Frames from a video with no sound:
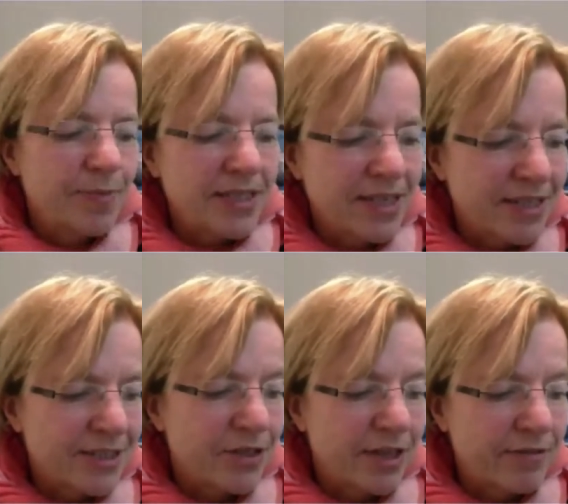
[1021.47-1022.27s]
specialist
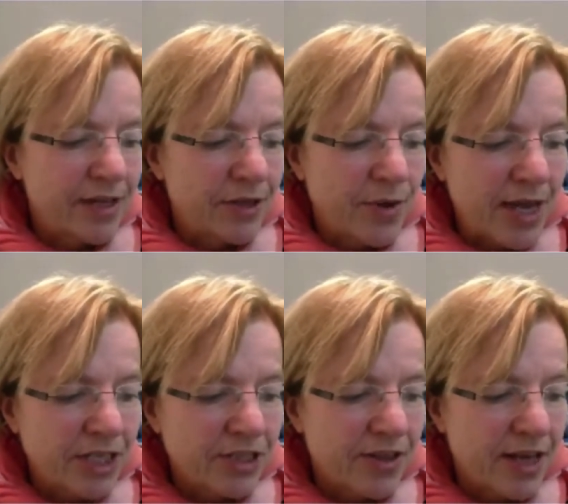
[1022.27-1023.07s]
on
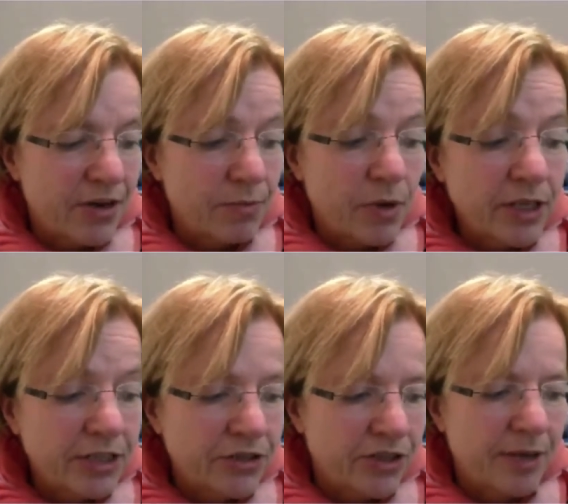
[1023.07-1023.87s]
evaluation than on
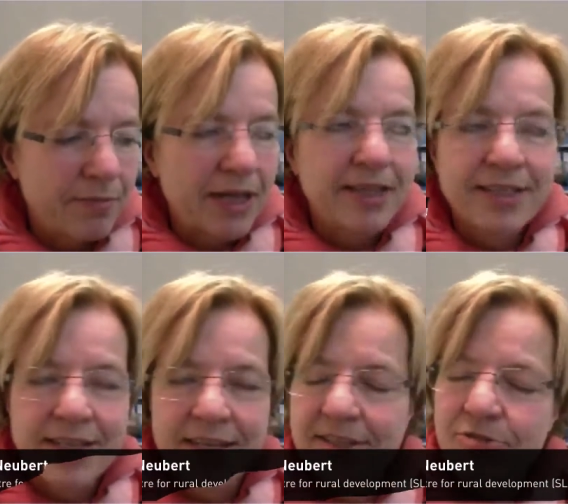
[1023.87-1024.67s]
monitoring, but this
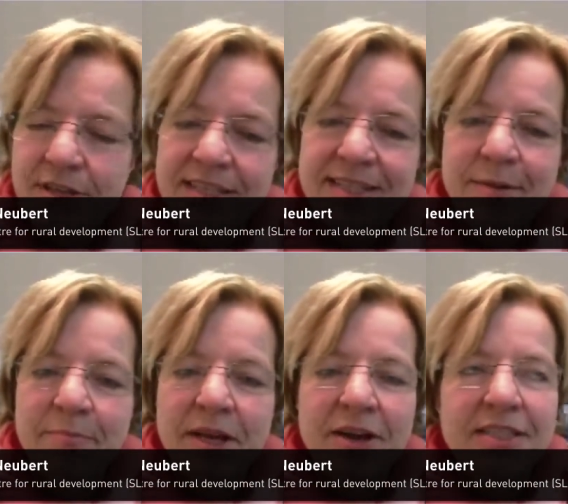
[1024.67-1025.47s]
has a reason,
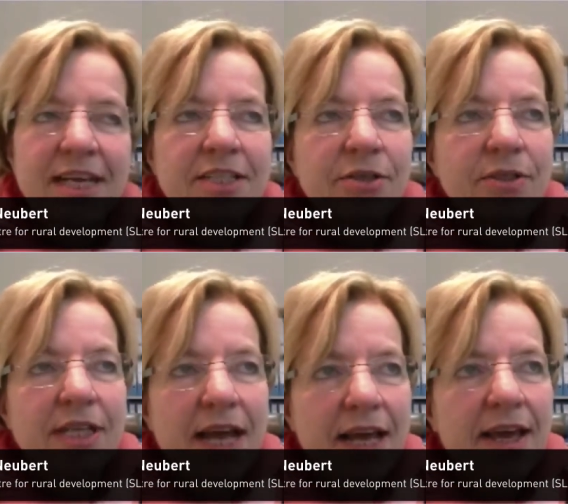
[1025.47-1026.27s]
because I don't
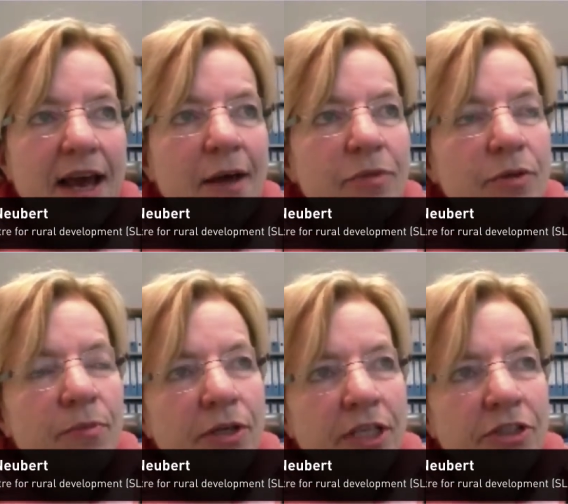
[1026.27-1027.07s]
like to
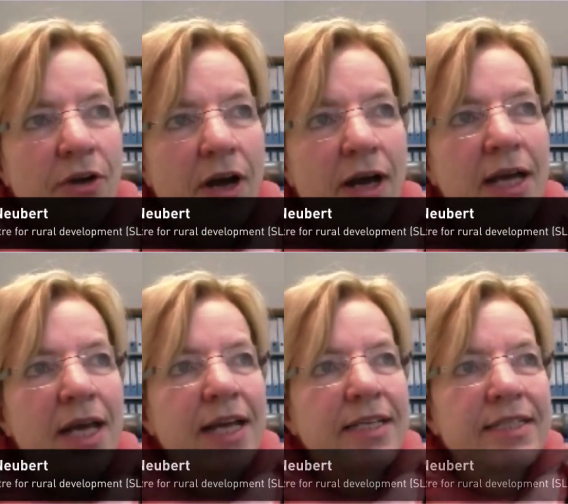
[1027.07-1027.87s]
monitor
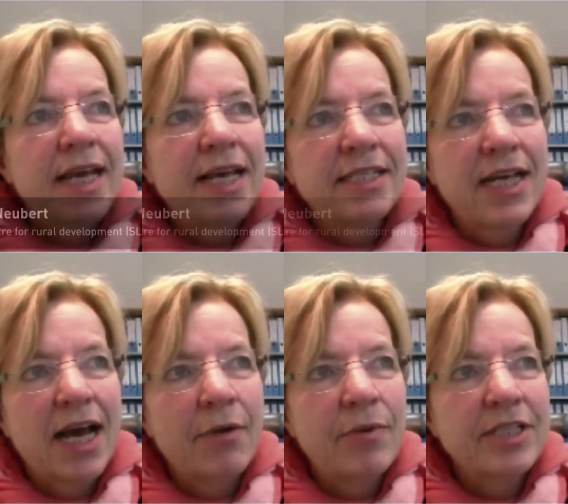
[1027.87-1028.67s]

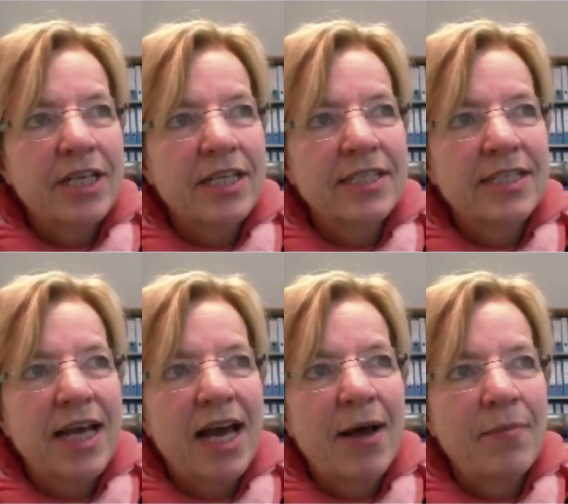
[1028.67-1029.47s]
data which is
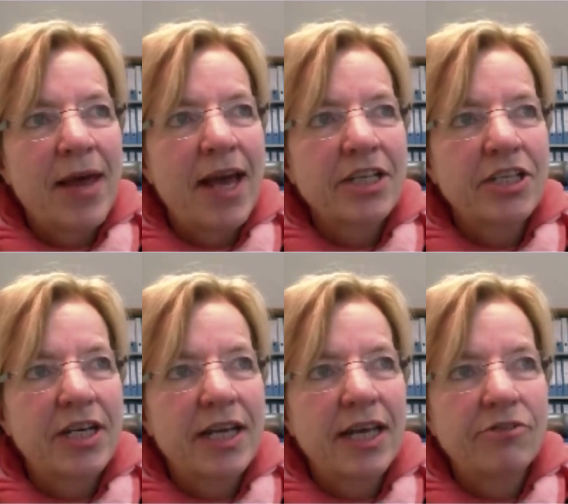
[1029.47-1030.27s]

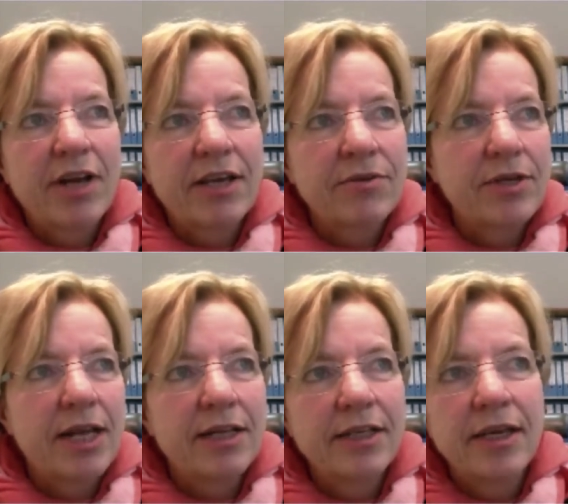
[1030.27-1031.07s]
actually
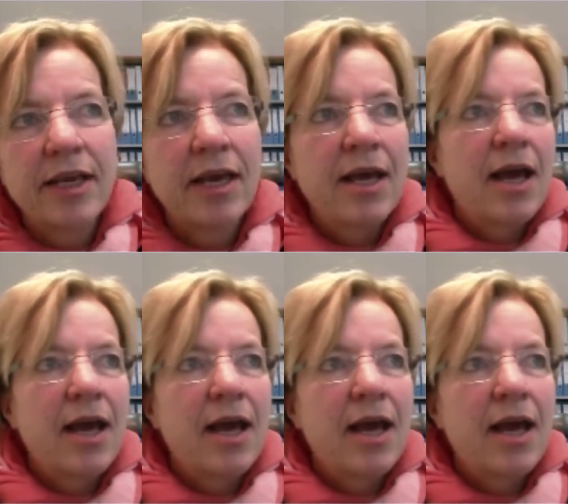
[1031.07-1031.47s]
regularly